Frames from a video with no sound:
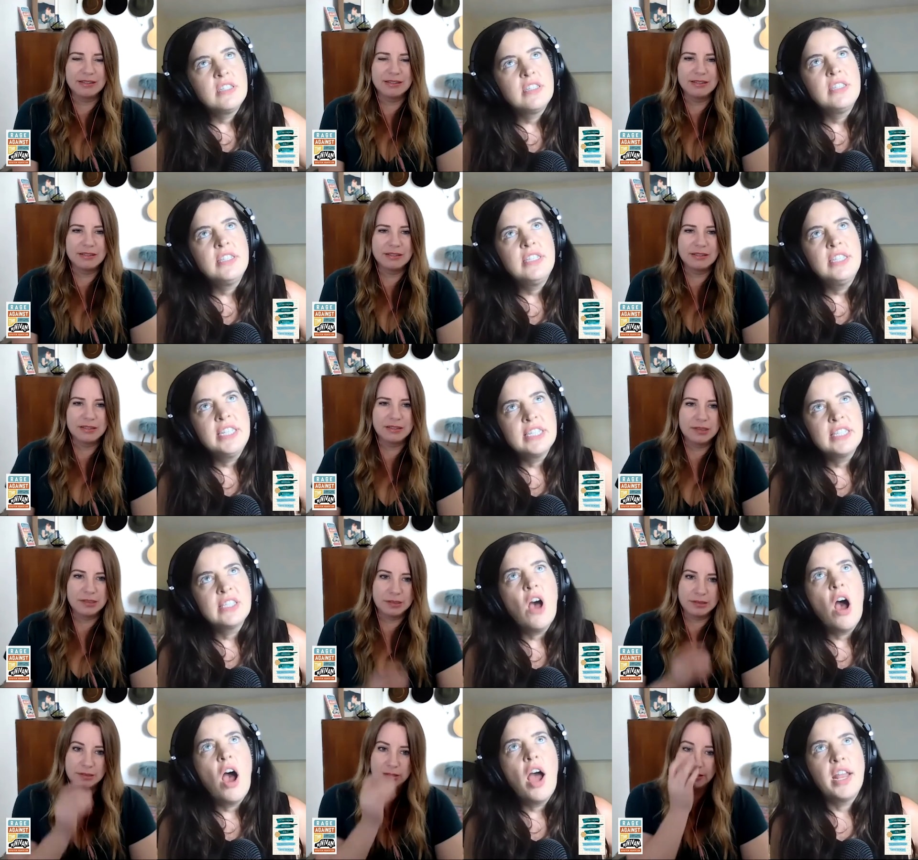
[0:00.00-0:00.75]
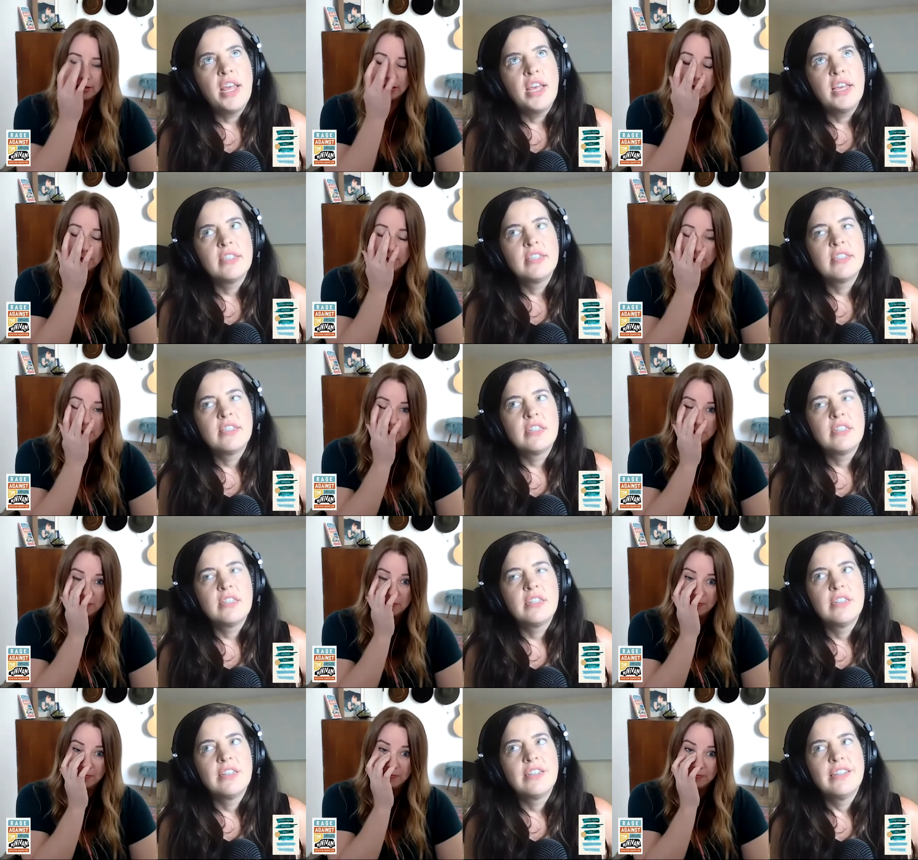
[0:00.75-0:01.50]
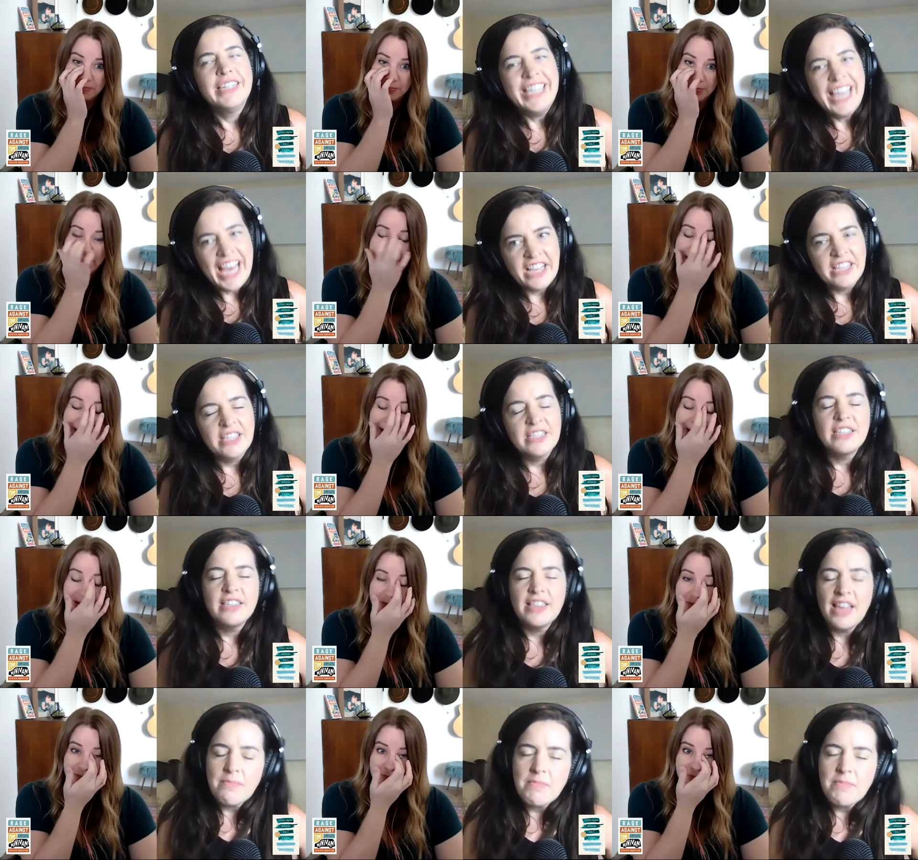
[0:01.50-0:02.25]
Speaker 1: it's dishonest yes yeah.
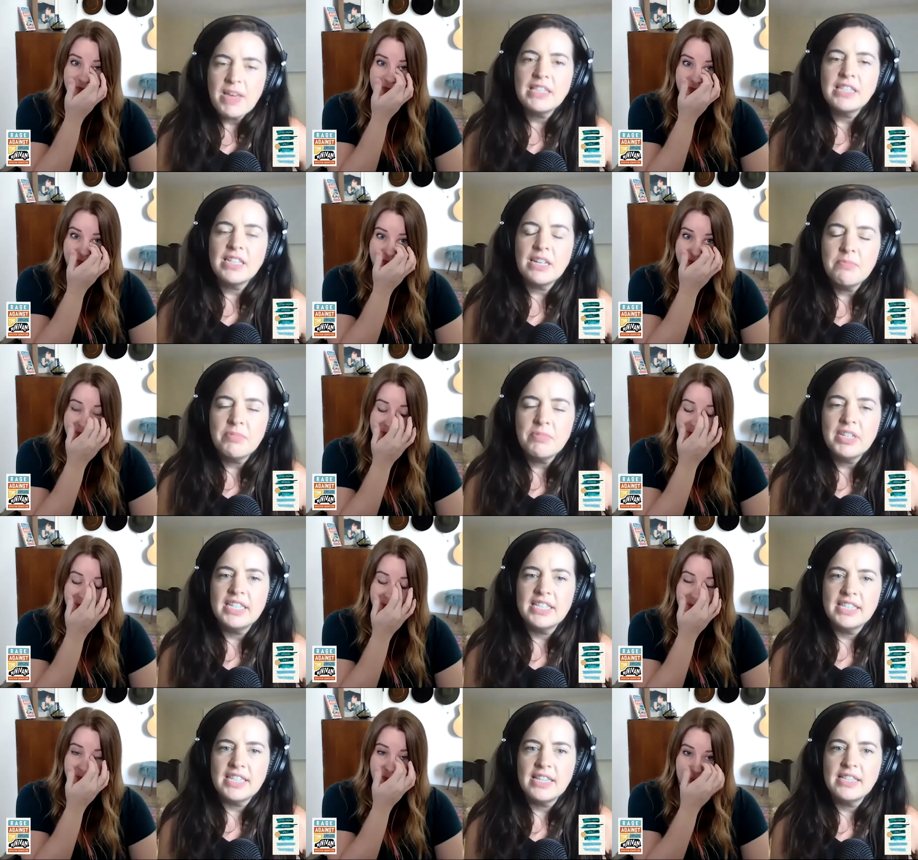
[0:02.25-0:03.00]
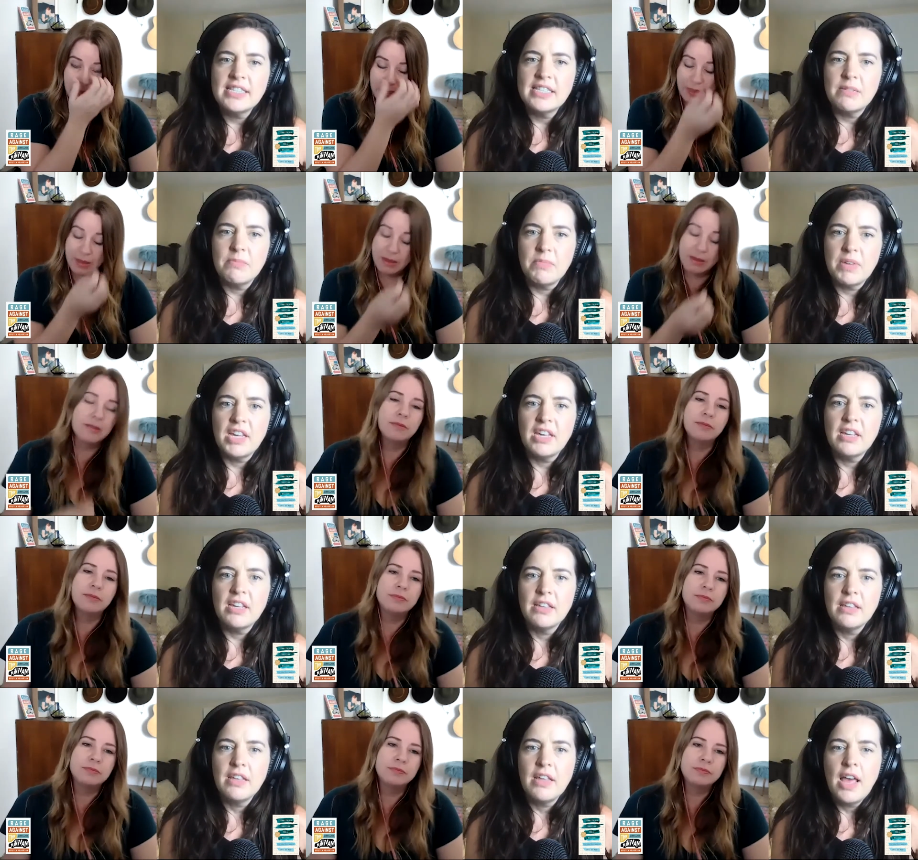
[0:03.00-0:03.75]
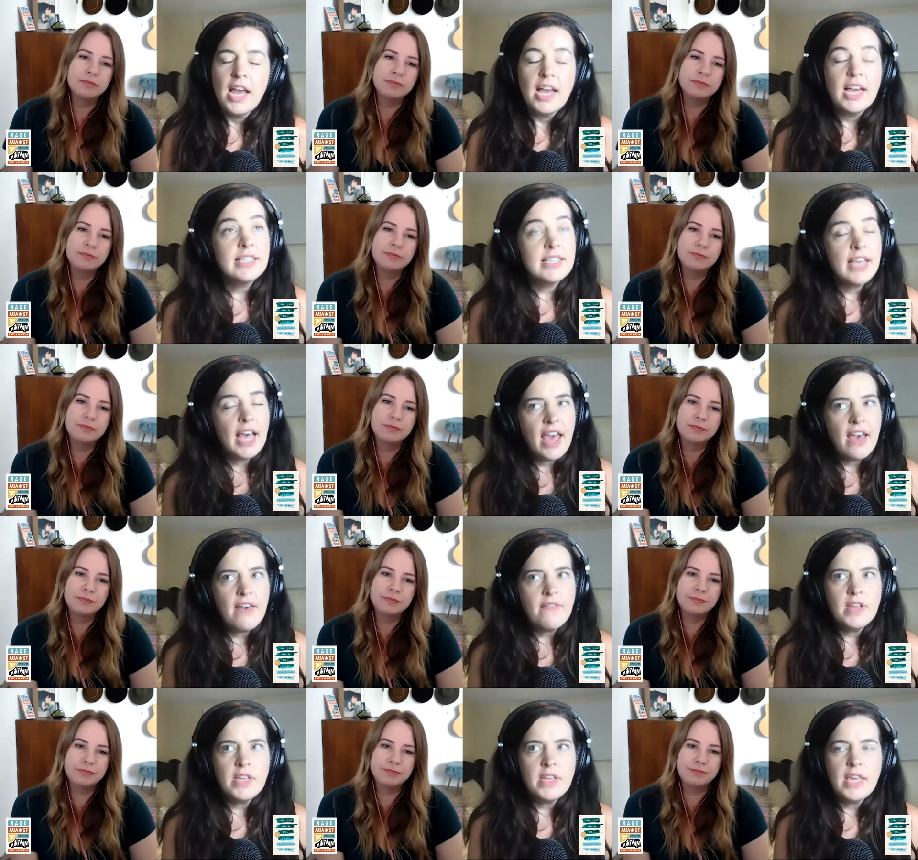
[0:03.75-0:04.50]
that makes complete sense to me because i
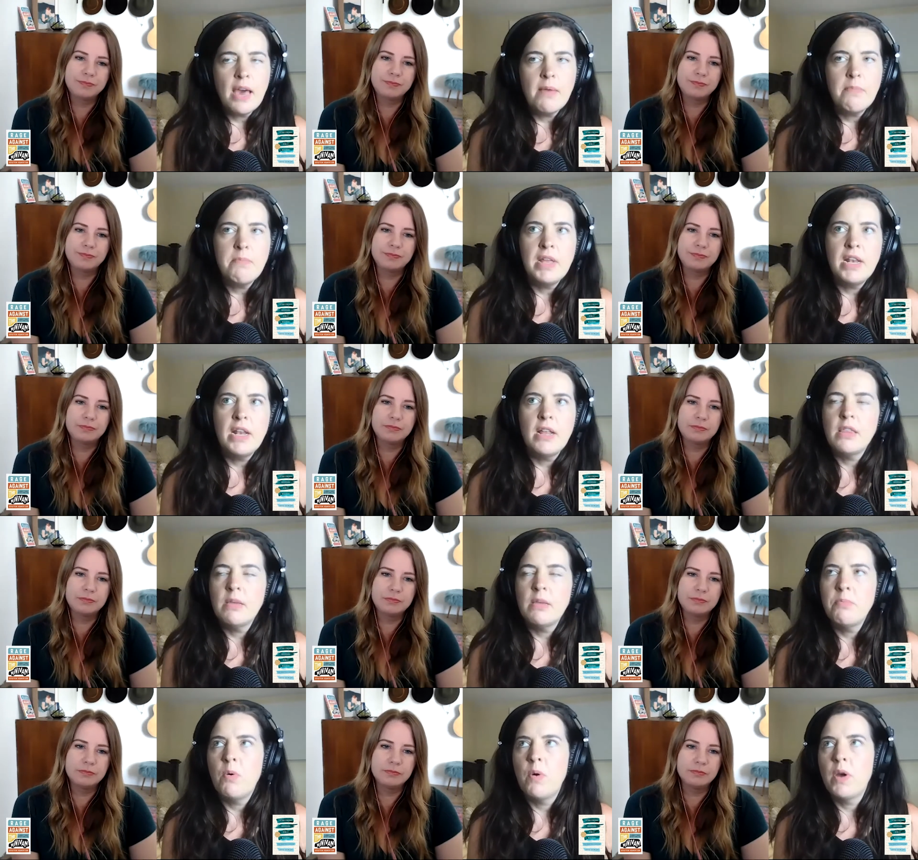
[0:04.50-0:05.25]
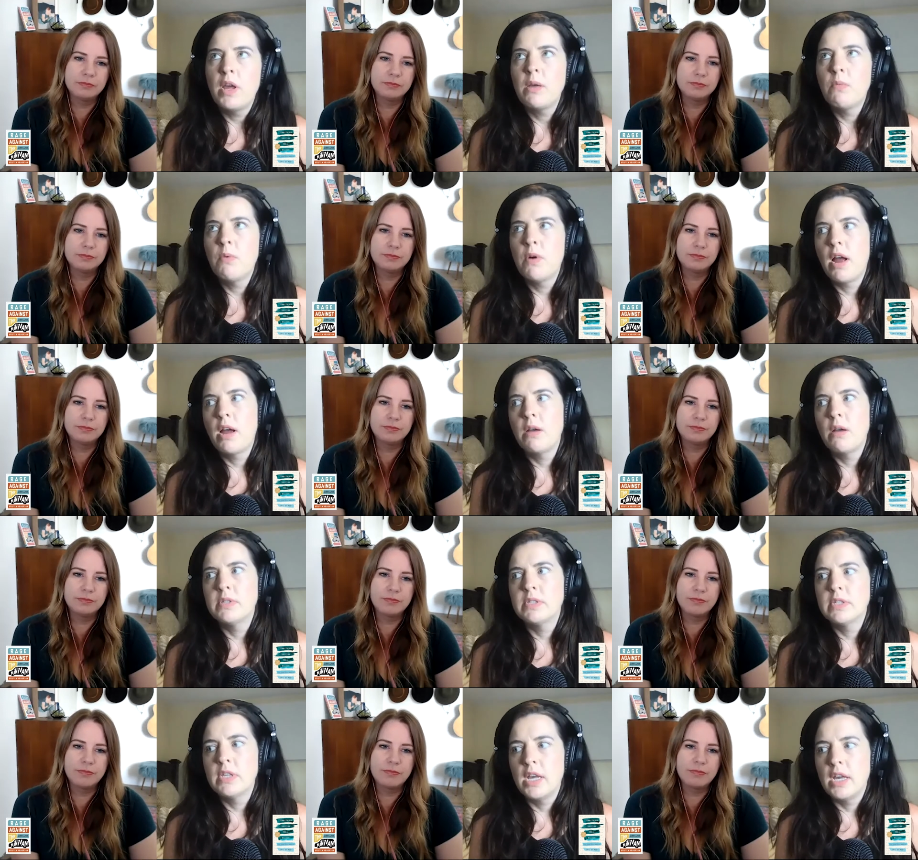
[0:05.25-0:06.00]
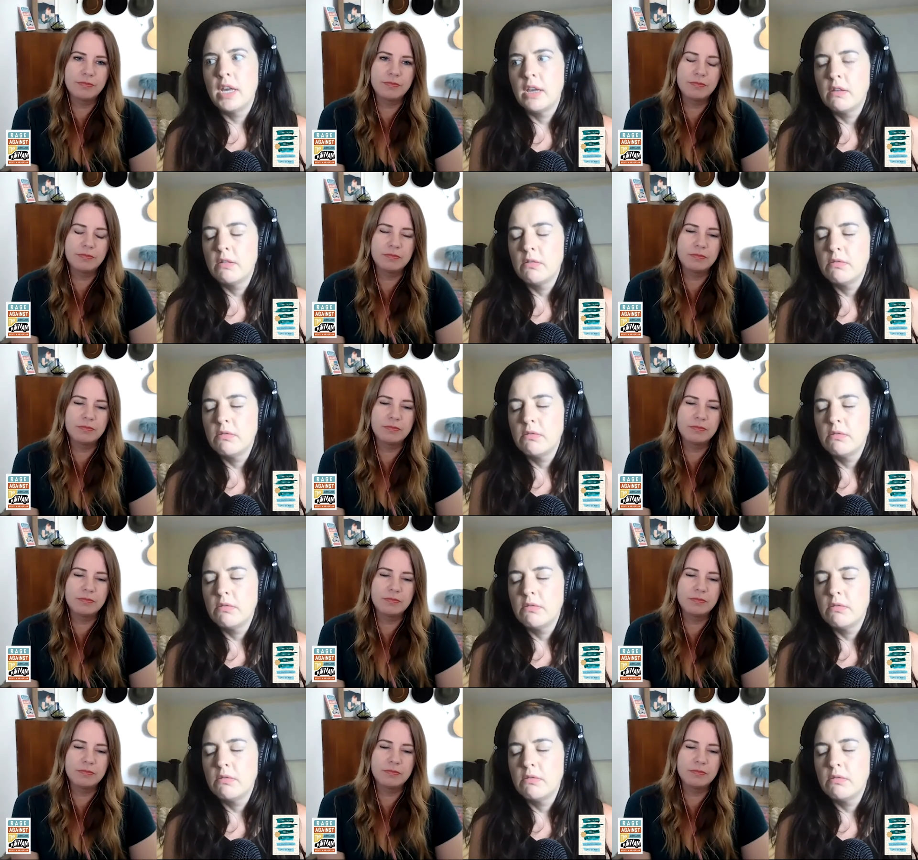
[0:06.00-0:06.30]
haven't yet been at the point where i was like